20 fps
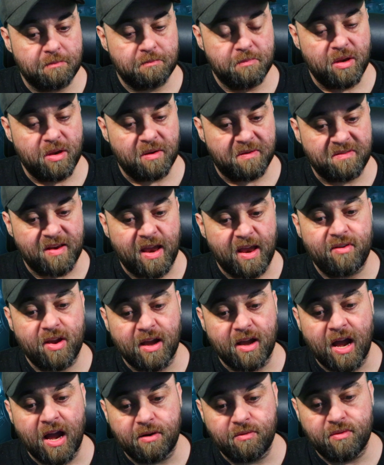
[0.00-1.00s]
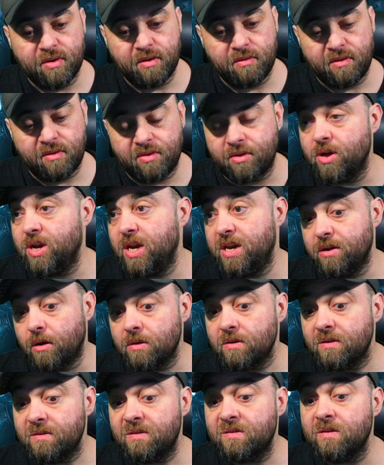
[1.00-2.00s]
you're saving
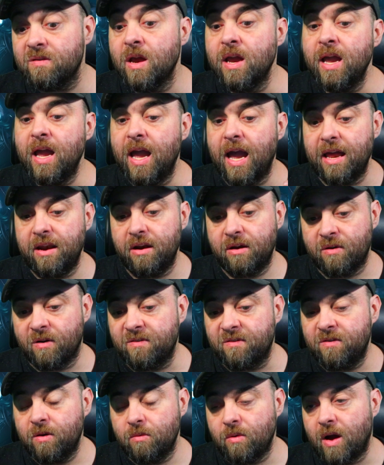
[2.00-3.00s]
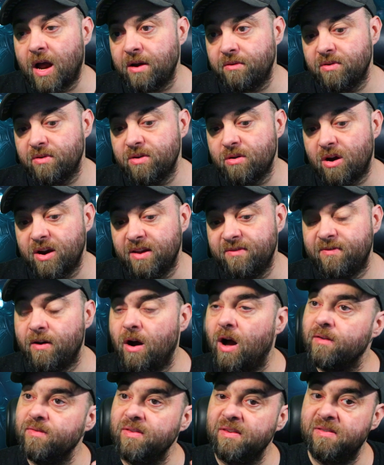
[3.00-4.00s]
$130 and it costs you
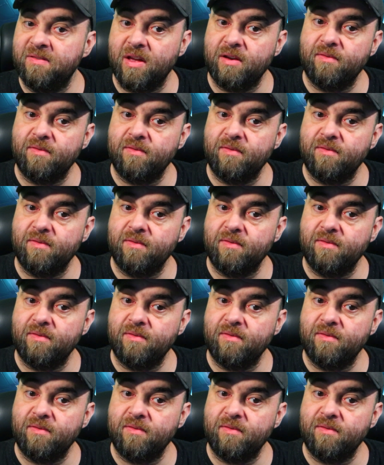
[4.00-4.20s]
$195 instead of